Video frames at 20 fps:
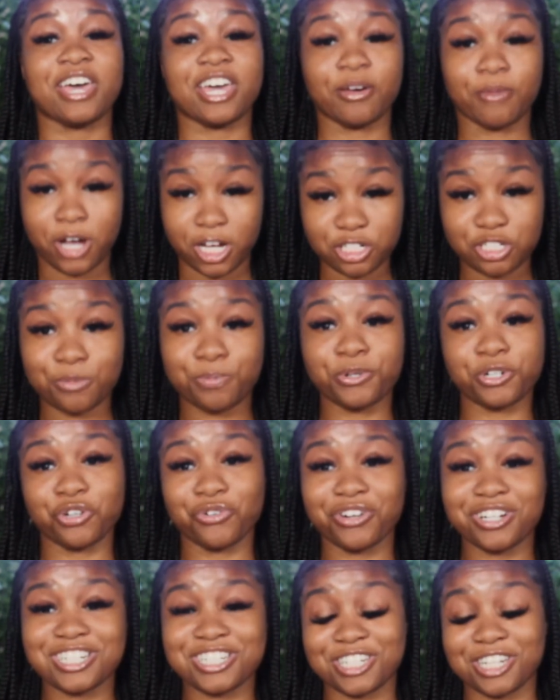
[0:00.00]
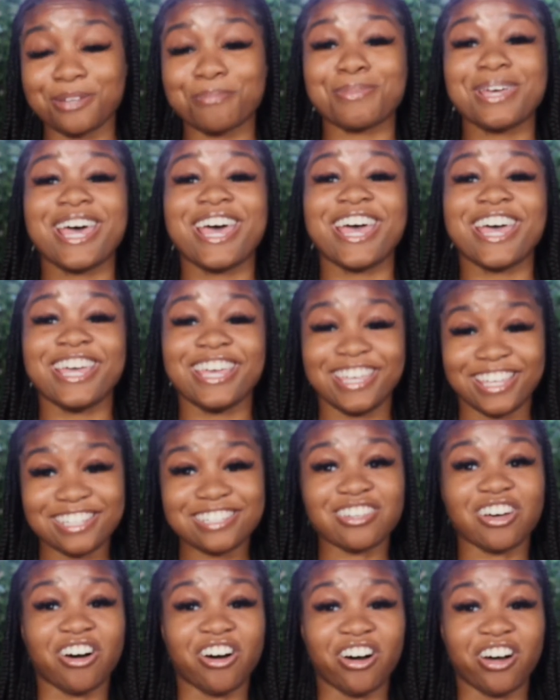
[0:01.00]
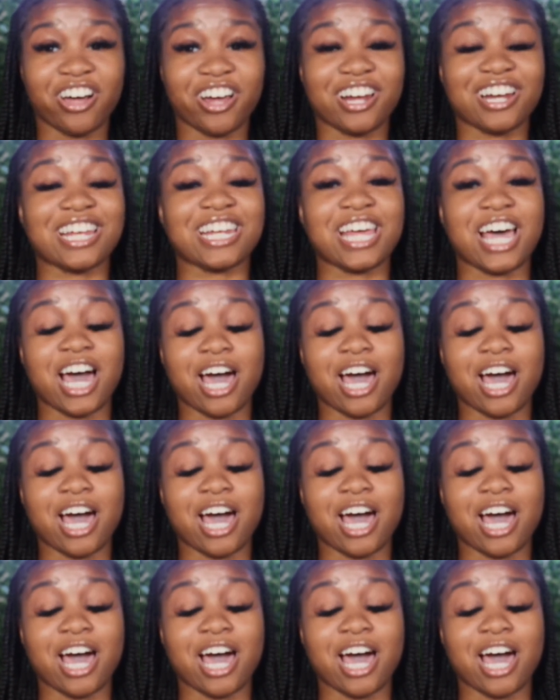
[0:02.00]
Entrepreneurship is hard